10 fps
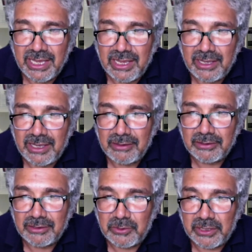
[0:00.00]
uh,
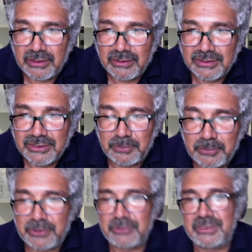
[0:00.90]
quite
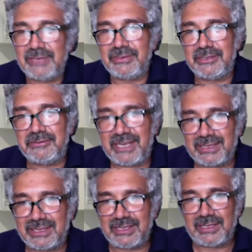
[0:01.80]
topical given the fact
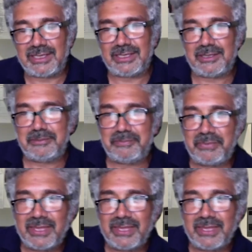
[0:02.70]
that um,